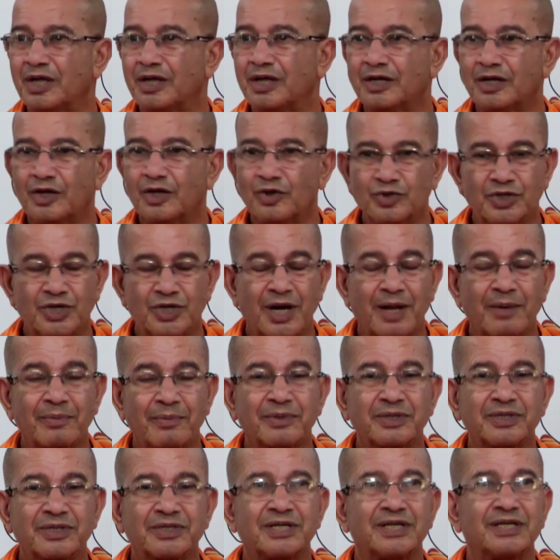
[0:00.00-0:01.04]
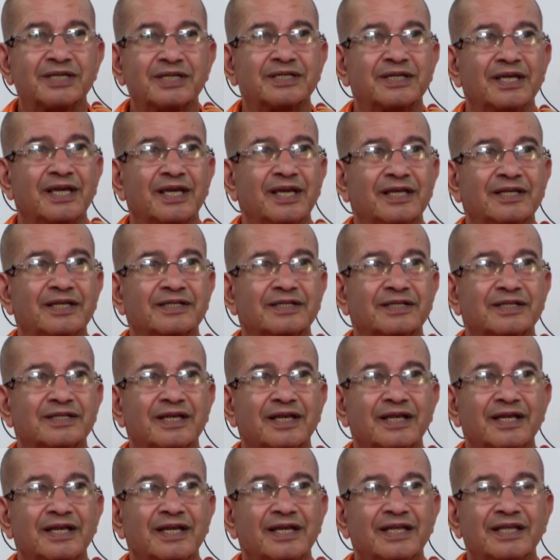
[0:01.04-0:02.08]
Now Sri Ramakrishna says,
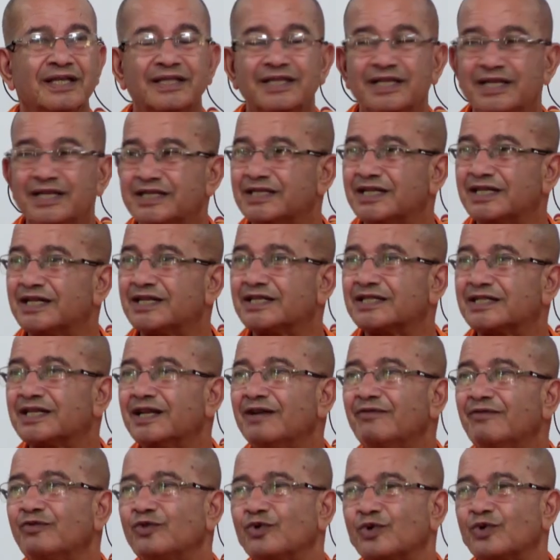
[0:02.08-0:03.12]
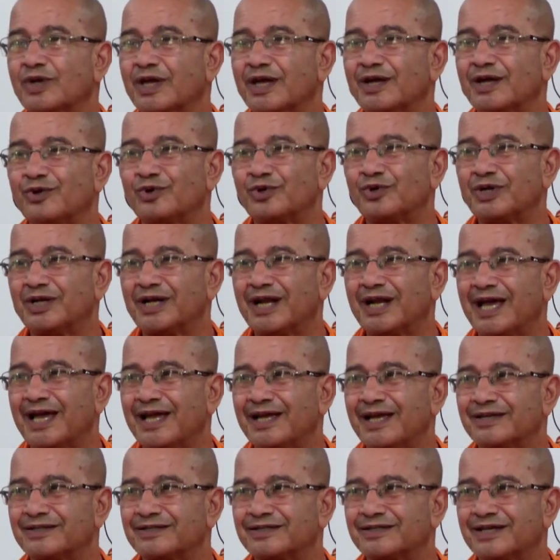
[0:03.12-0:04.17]
this itself you can
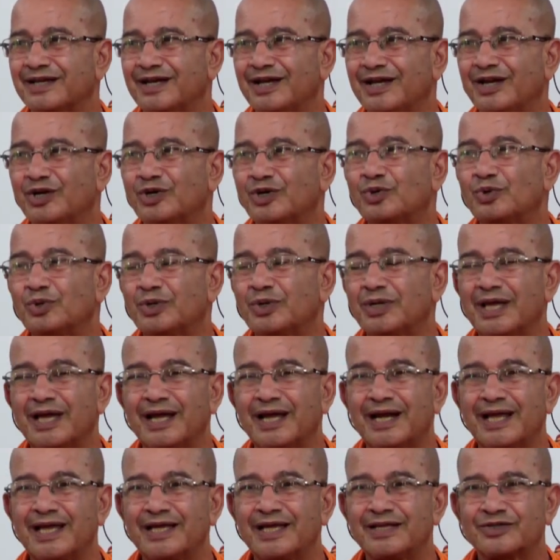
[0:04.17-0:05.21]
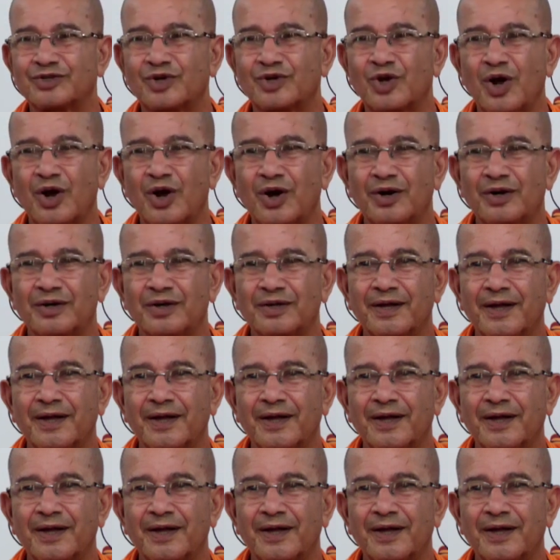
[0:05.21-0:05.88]
utilize to realize God.